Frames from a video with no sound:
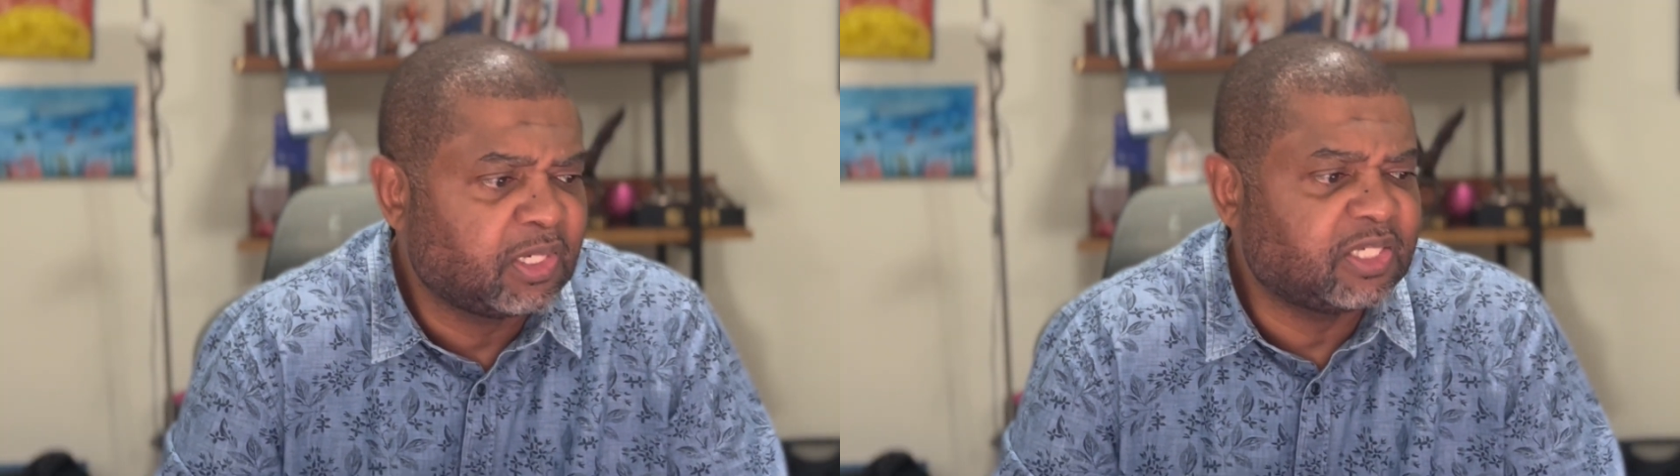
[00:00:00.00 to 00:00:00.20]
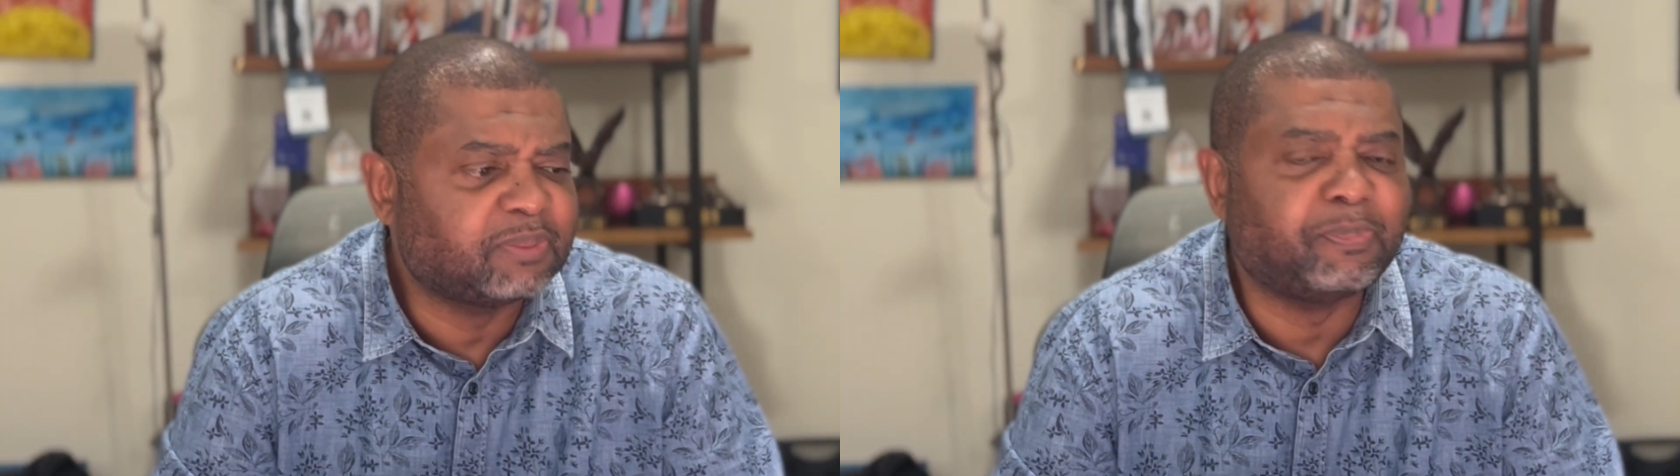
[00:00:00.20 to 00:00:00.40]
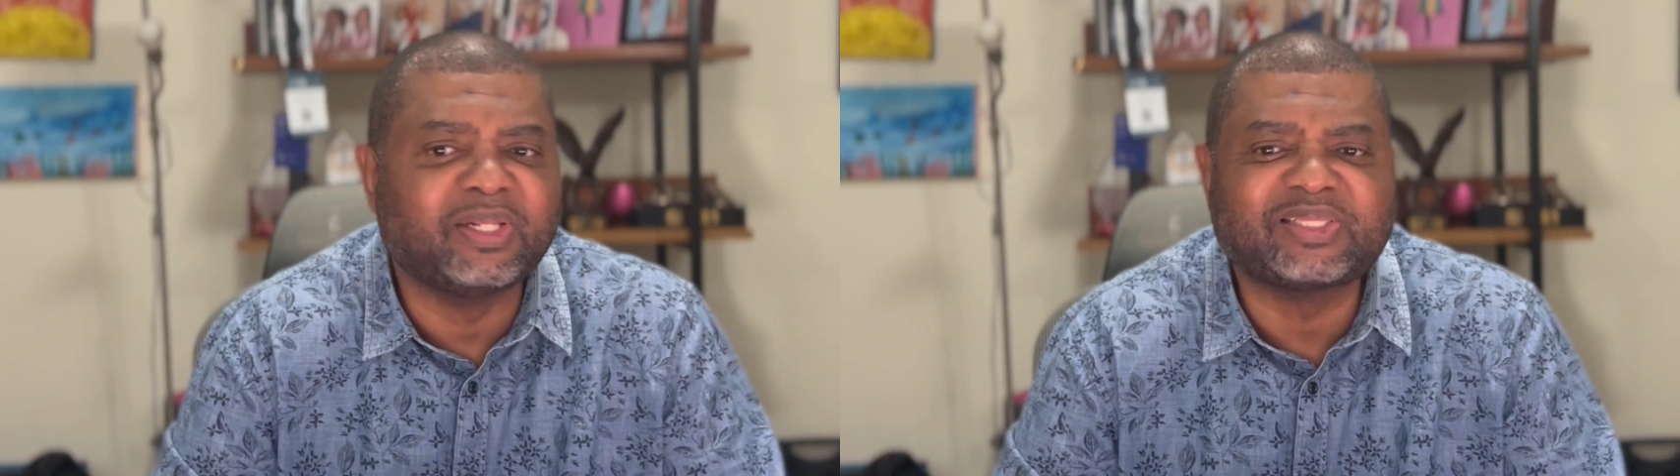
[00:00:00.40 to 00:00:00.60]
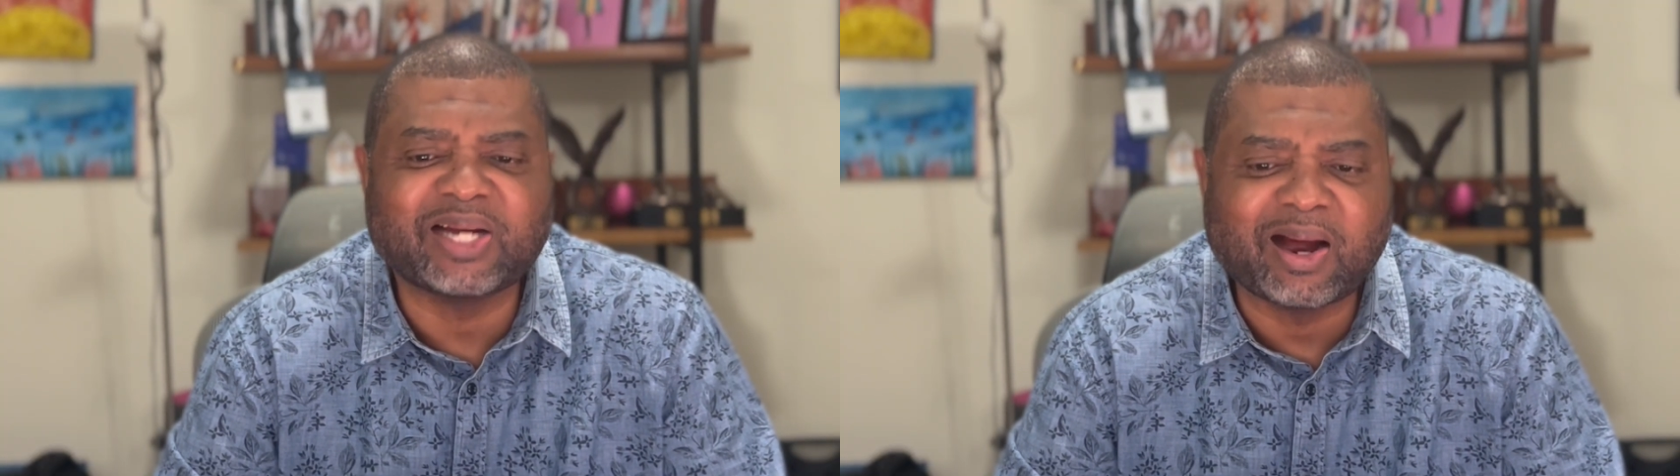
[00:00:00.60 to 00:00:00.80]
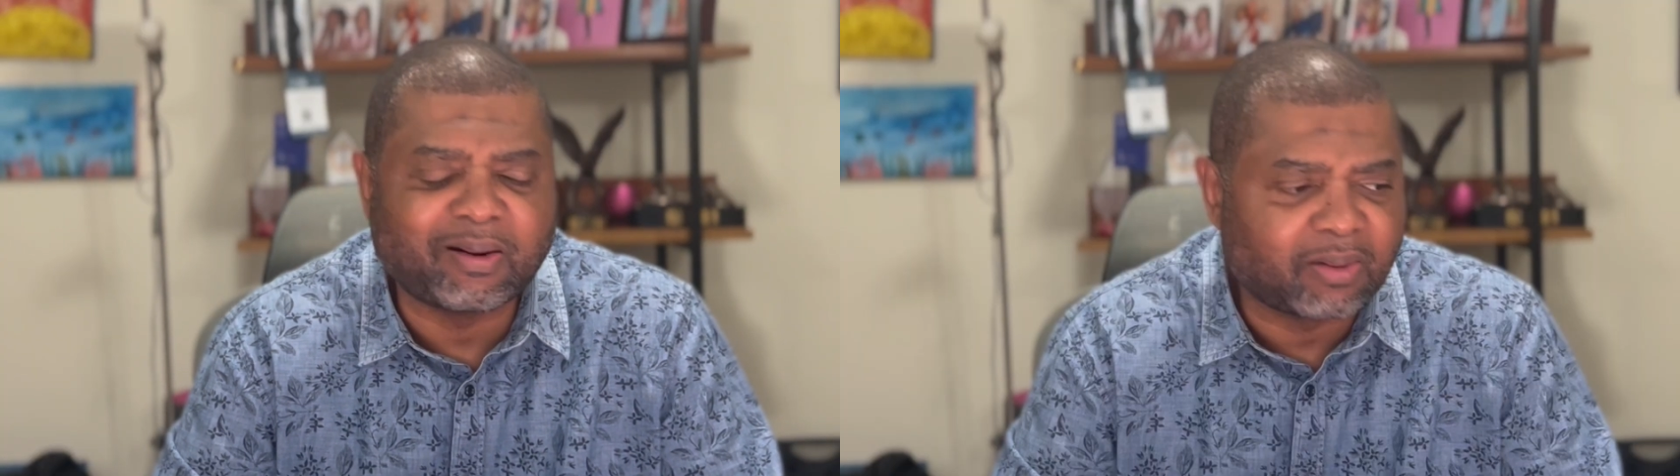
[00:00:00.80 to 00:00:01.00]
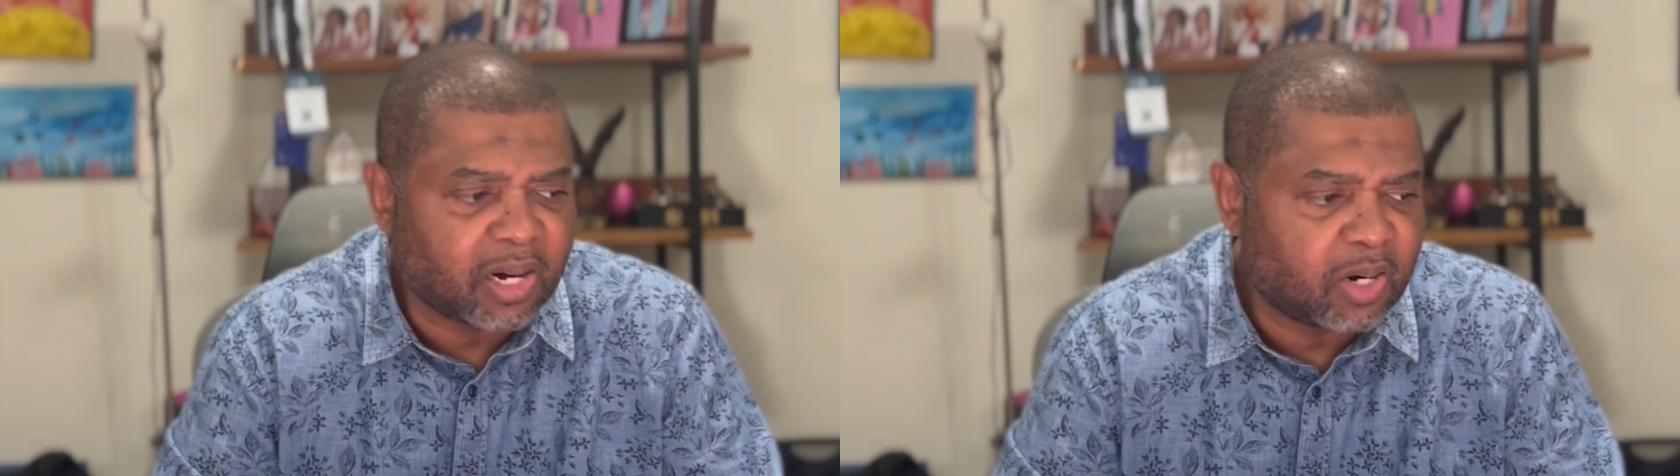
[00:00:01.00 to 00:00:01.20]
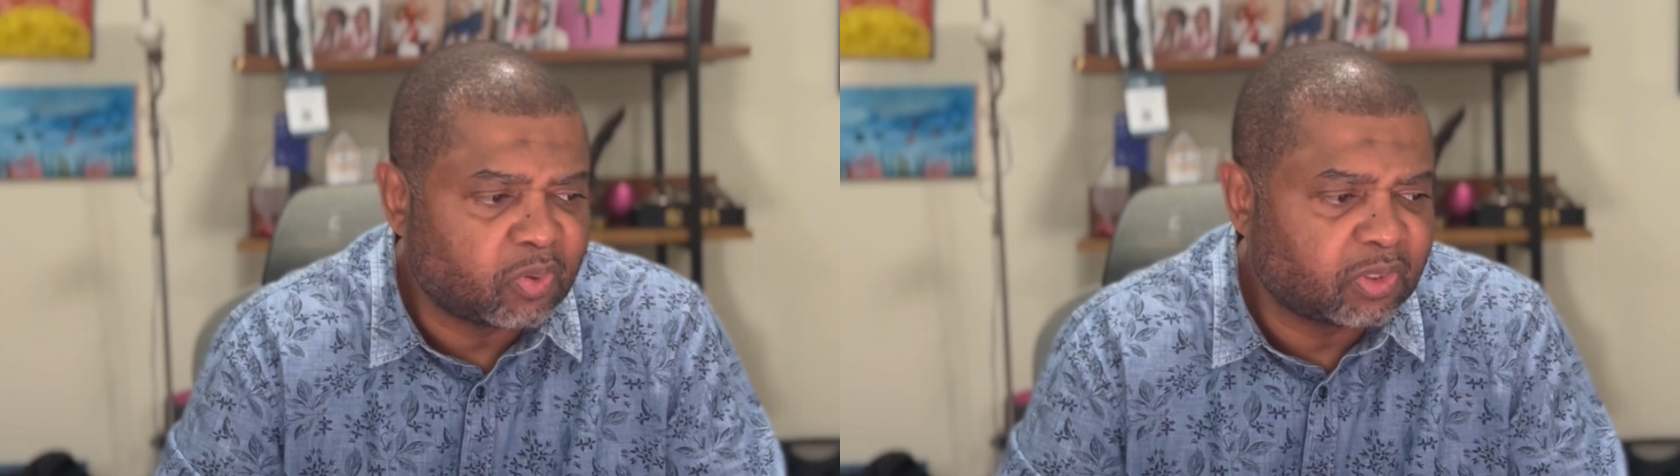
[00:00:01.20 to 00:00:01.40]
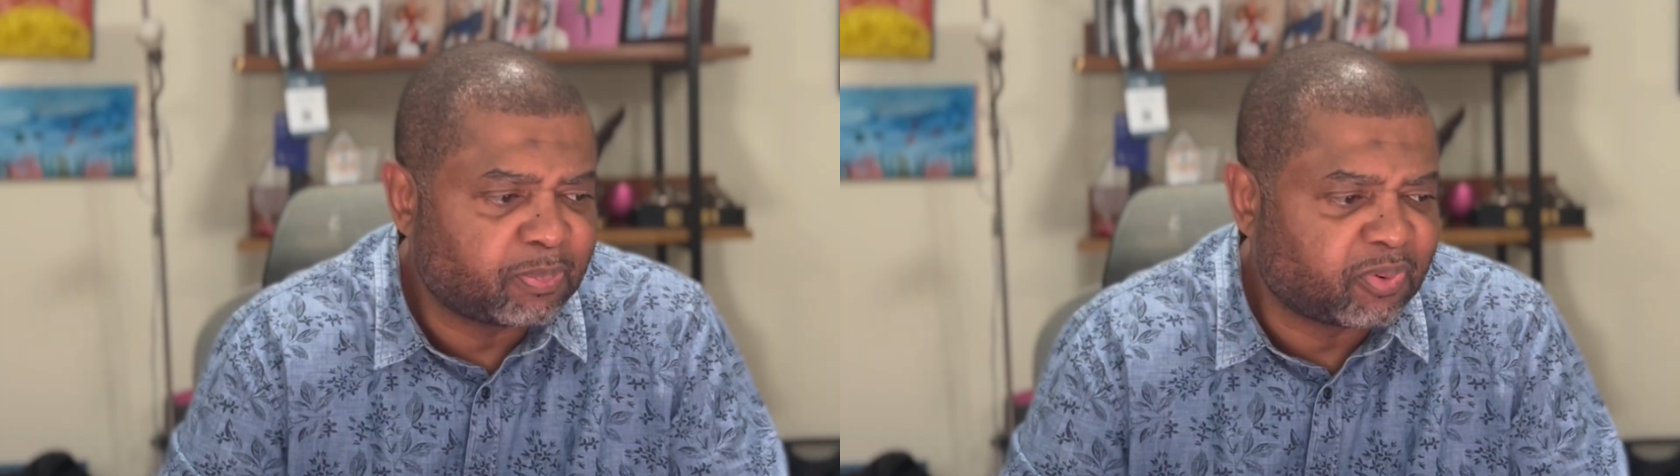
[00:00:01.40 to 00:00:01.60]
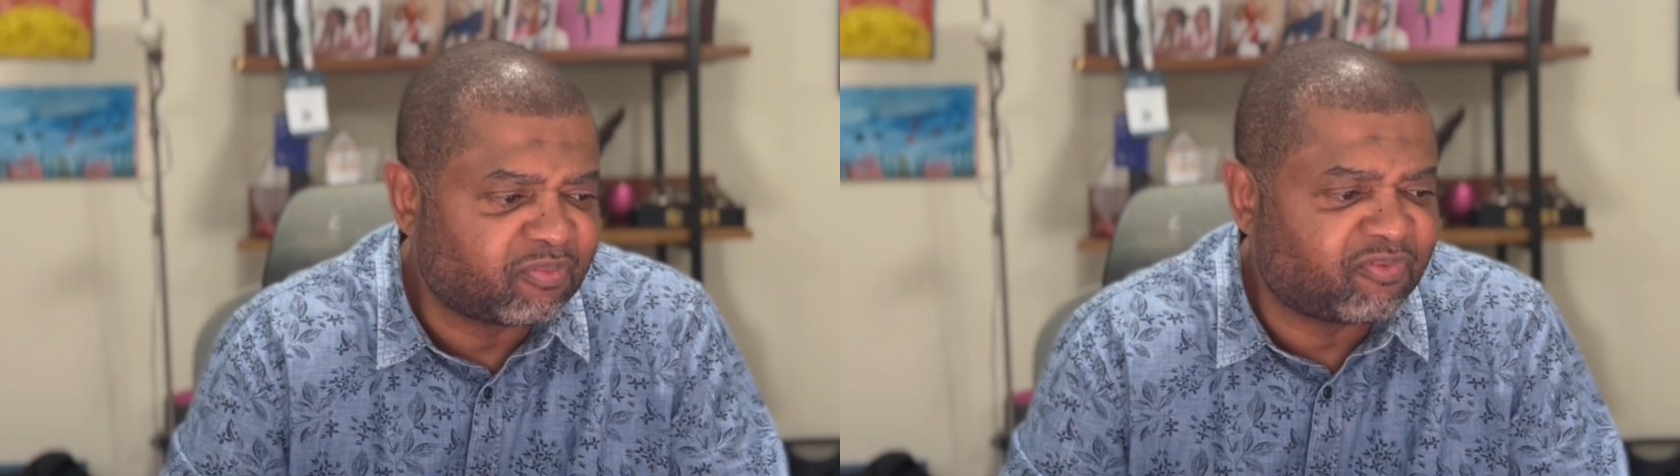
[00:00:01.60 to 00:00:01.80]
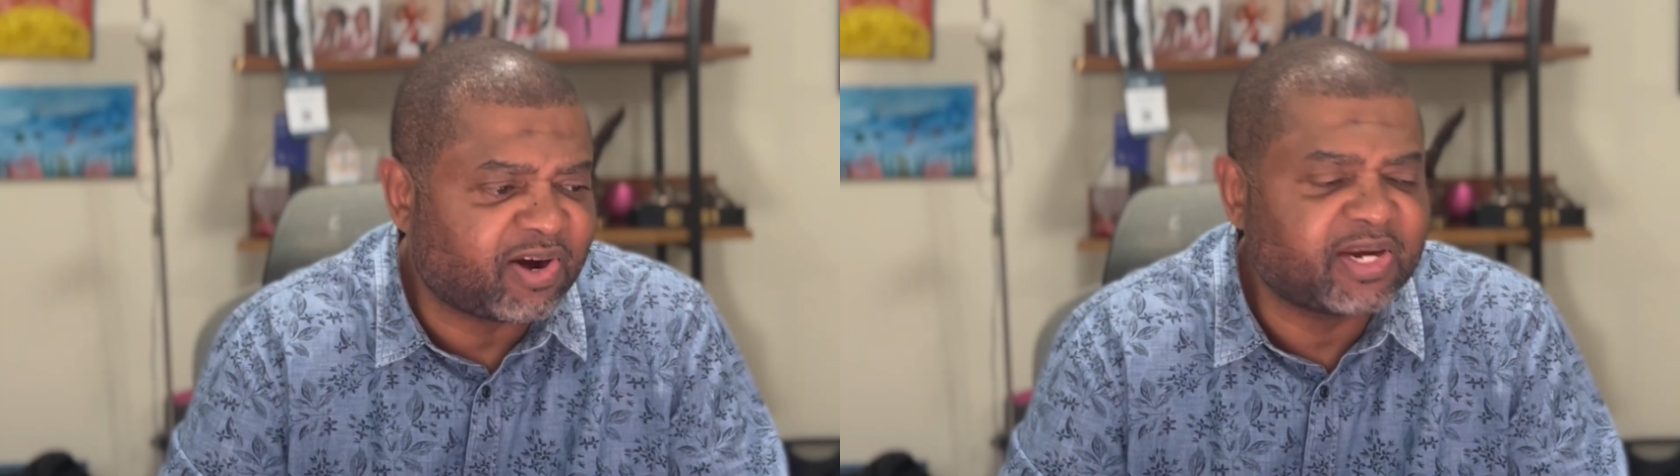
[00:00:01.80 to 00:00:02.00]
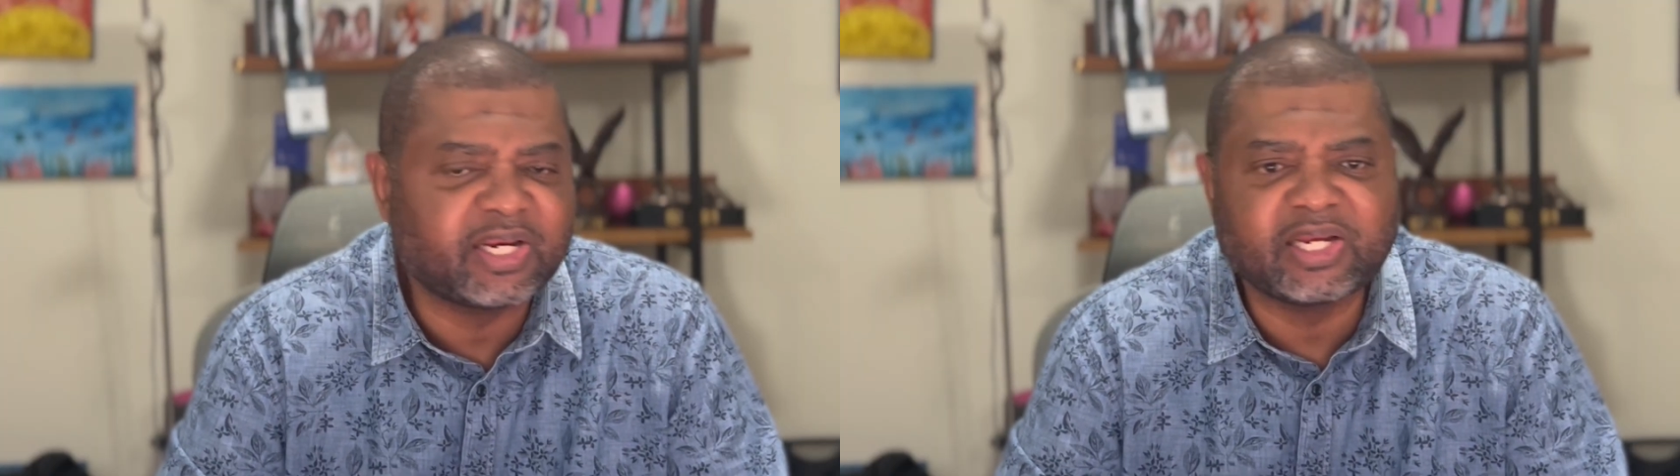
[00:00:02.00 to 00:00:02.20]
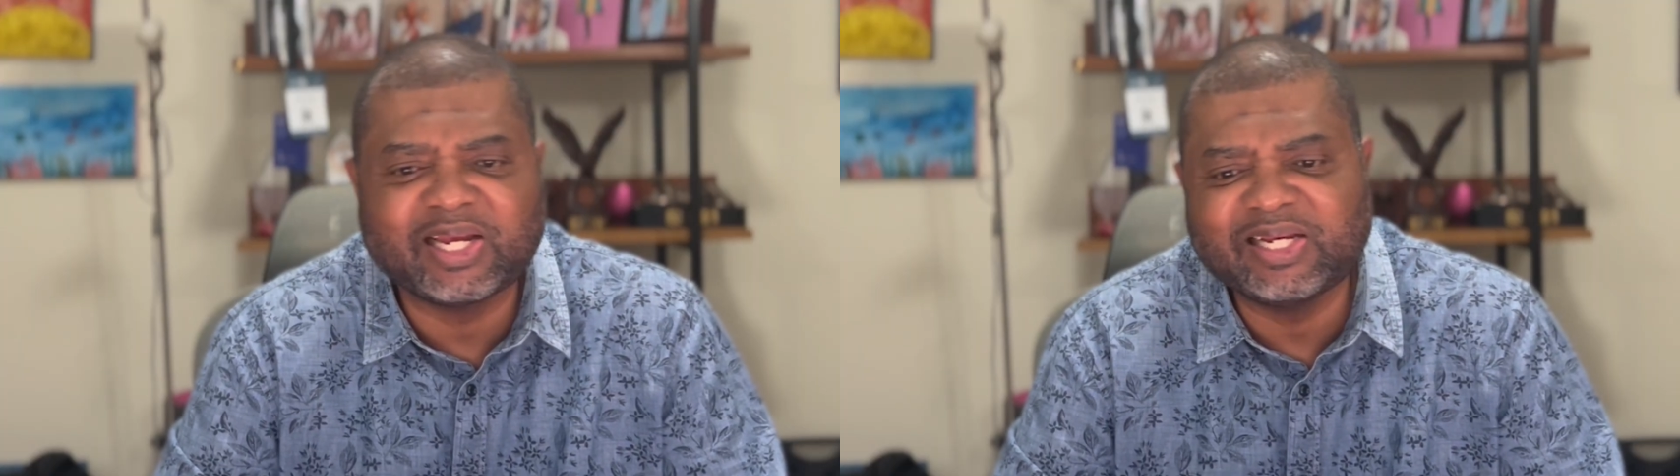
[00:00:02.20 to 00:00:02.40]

is built around providing